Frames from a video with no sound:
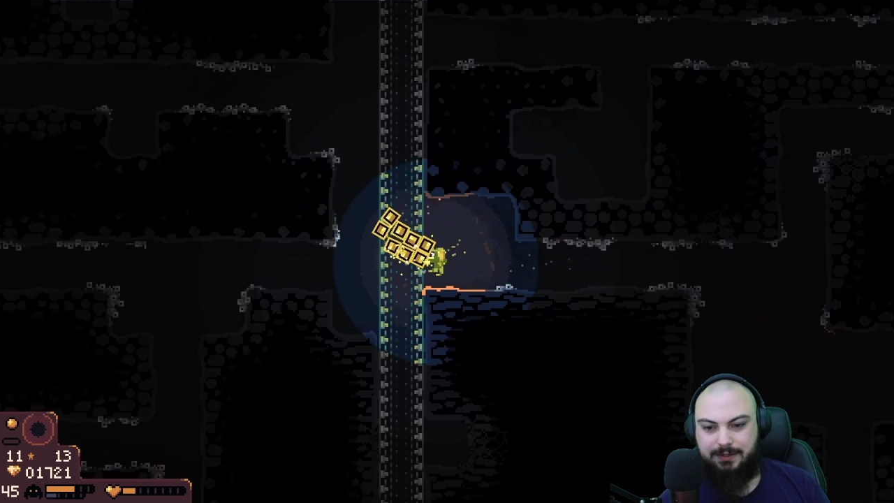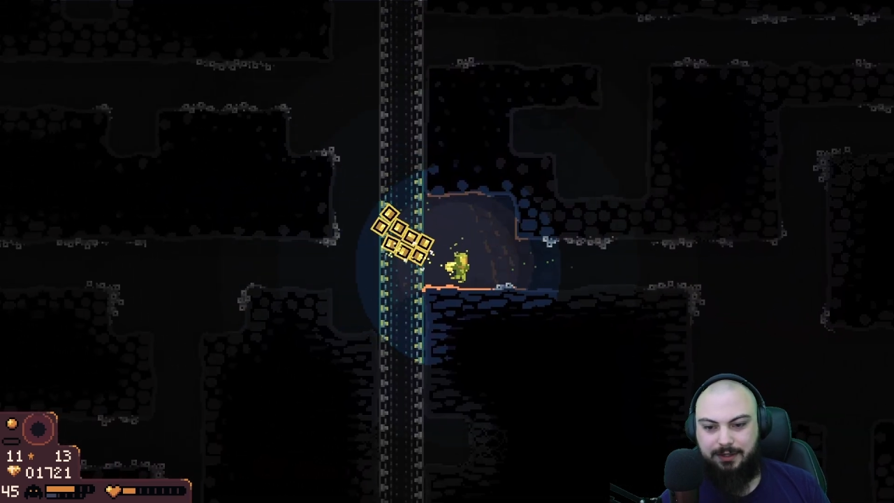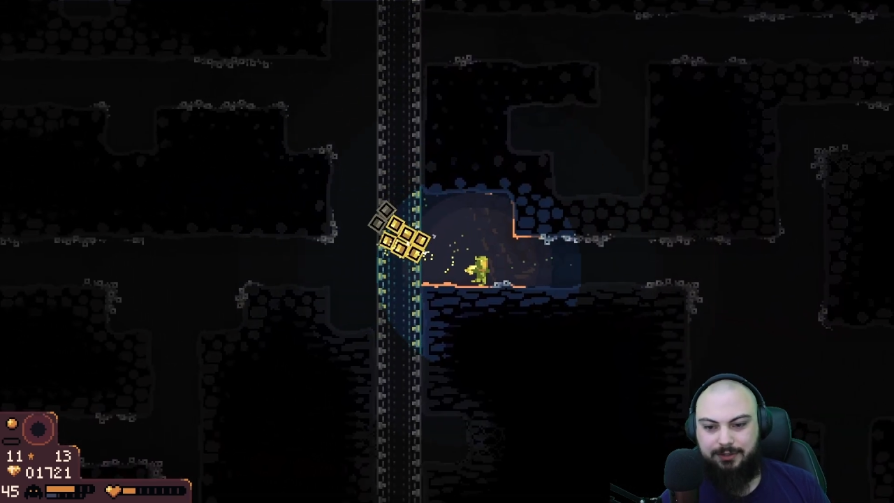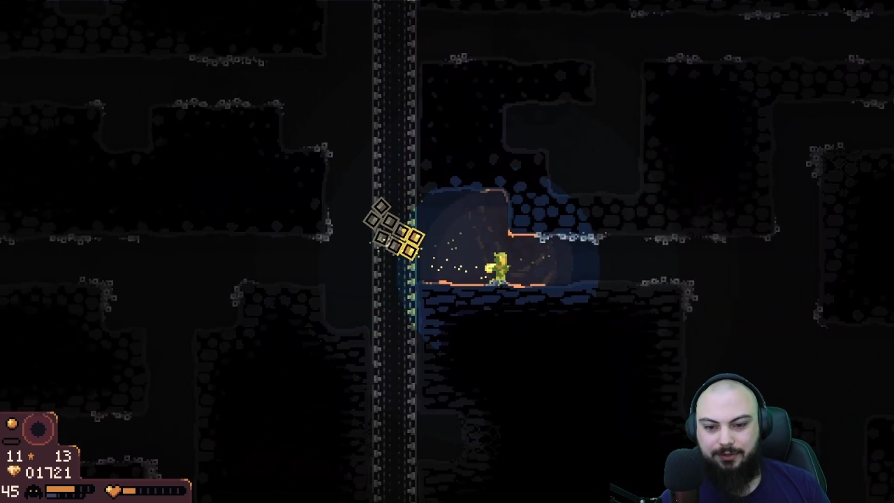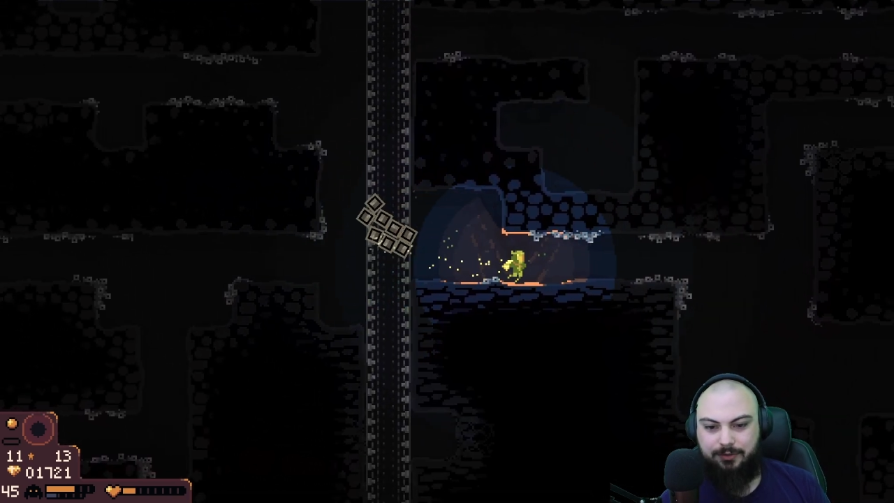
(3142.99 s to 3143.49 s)
and
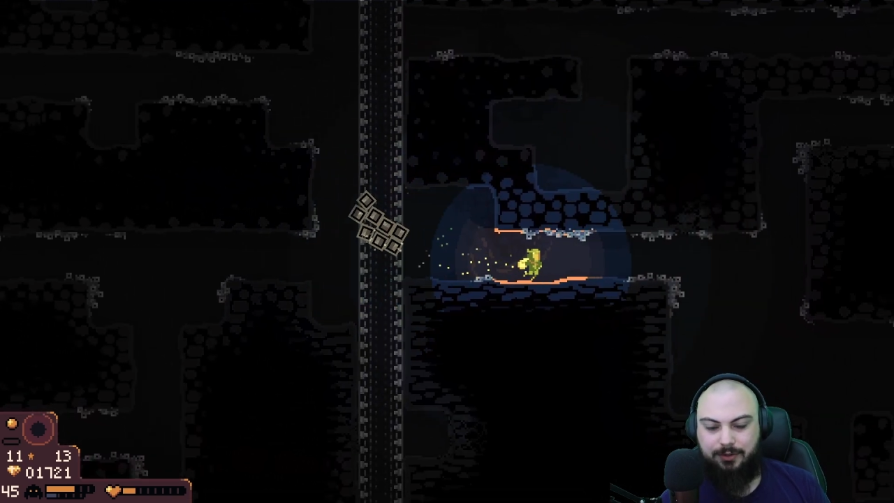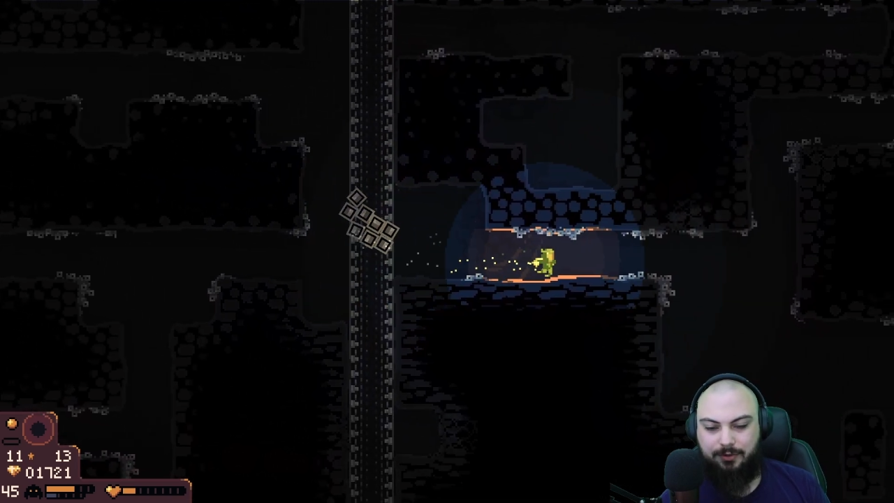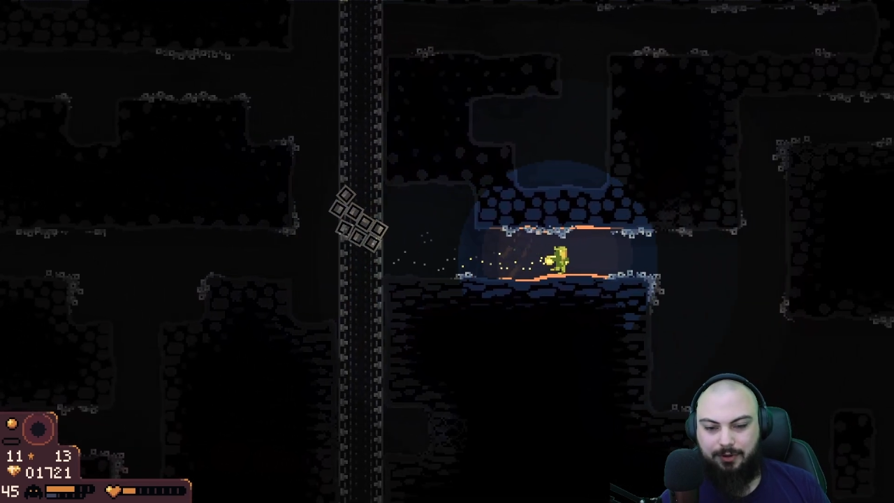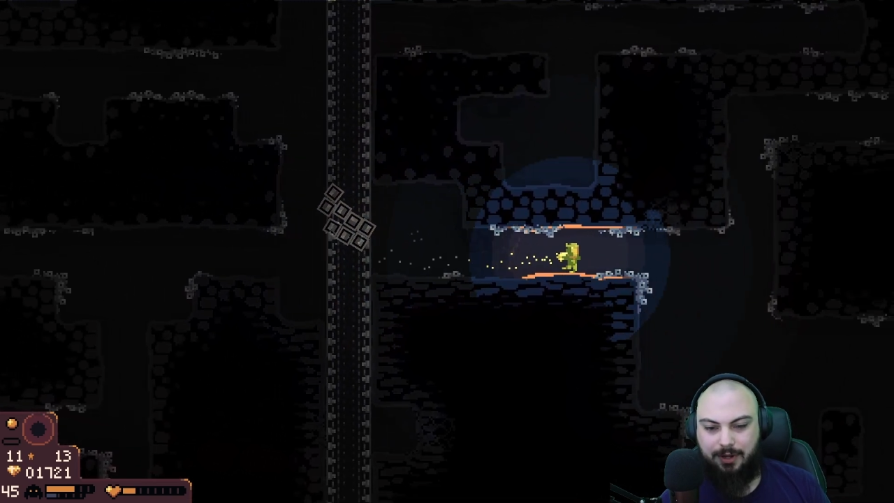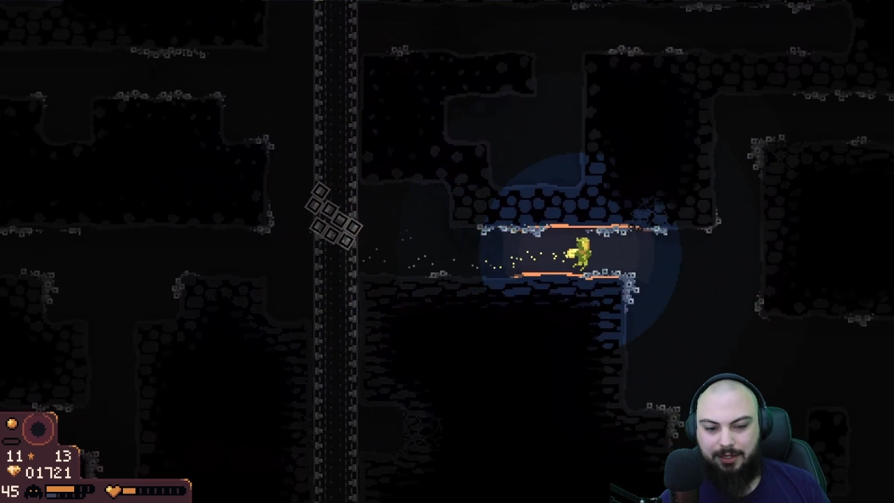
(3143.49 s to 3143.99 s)
I don't
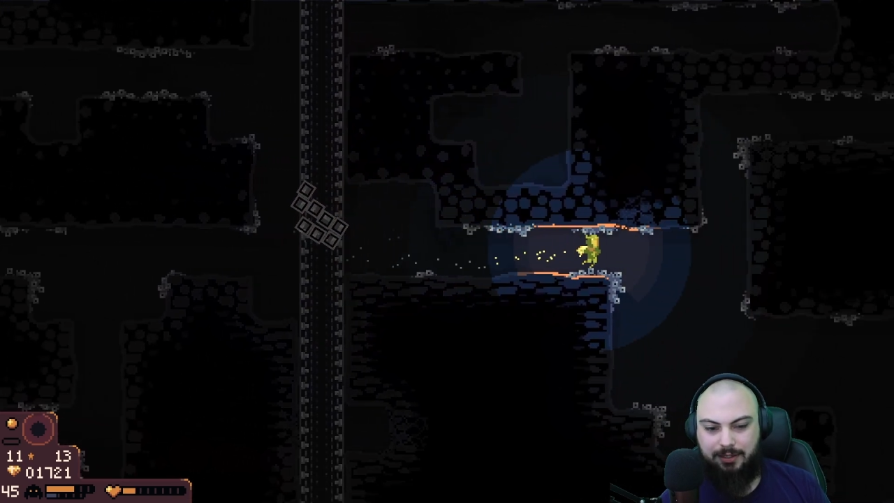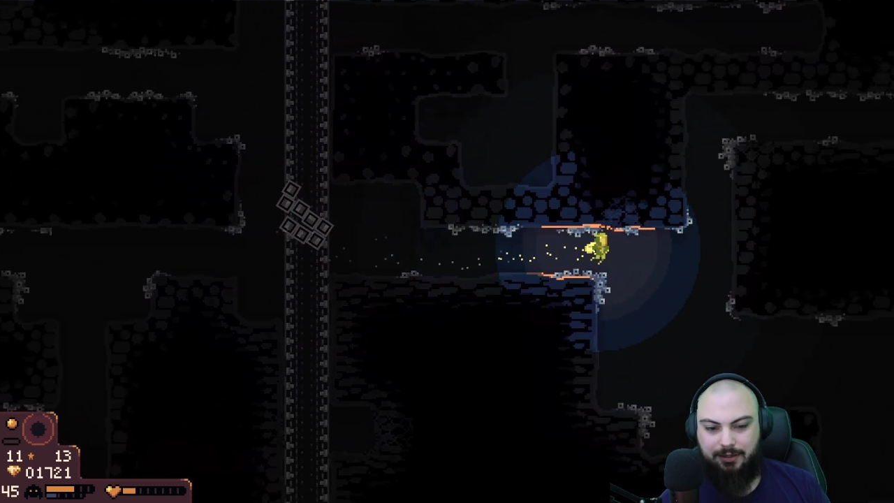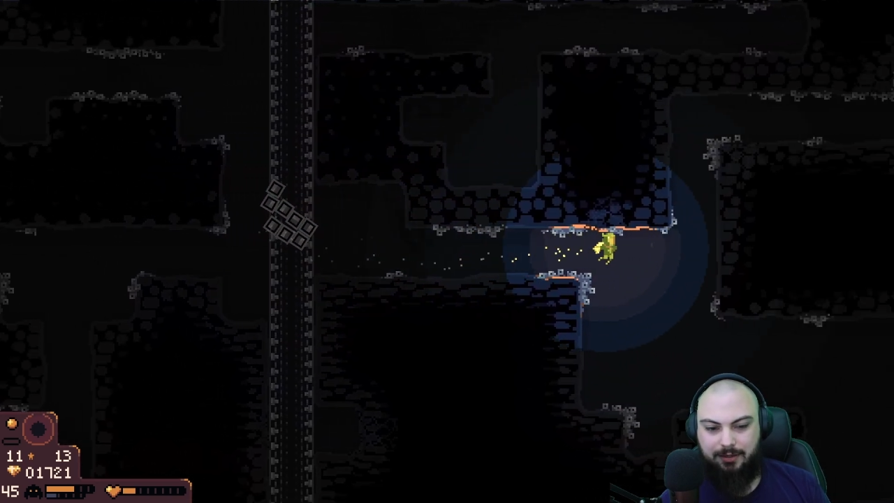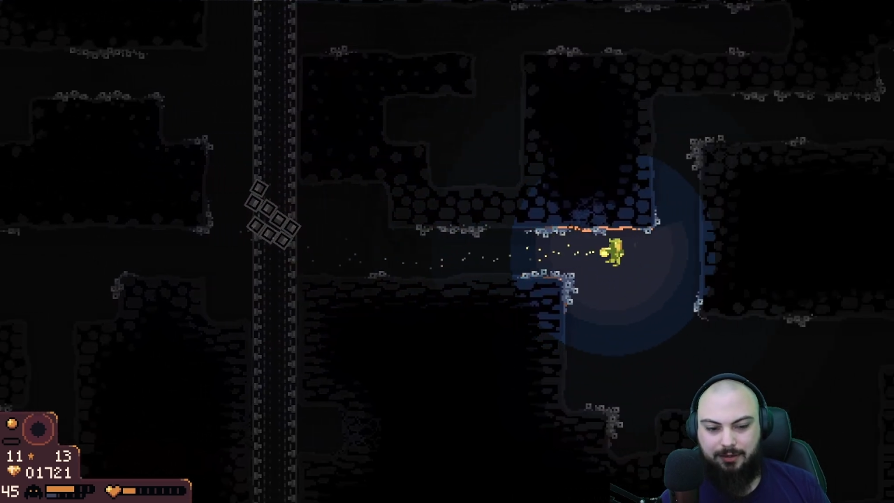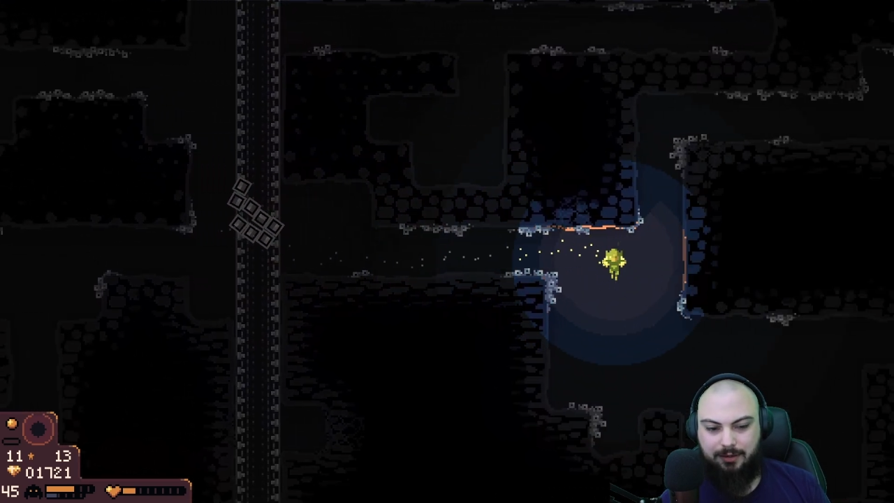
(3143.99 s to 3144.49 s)
know
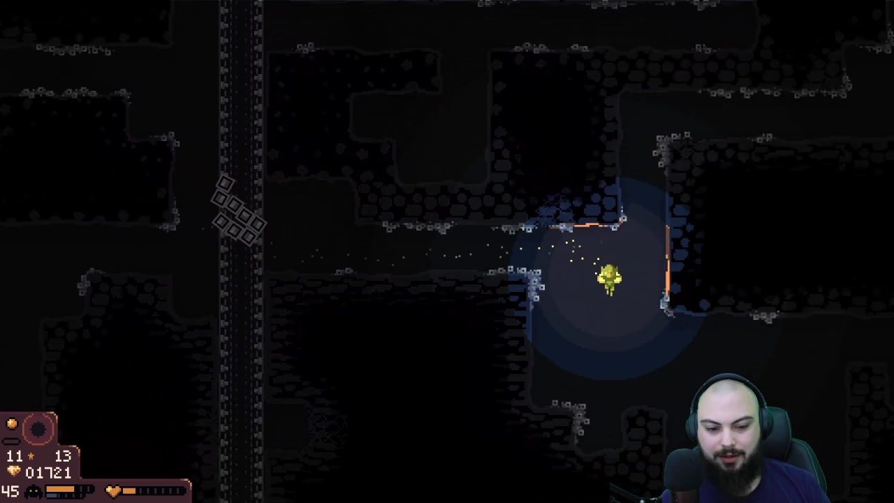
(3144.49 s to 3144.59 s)
any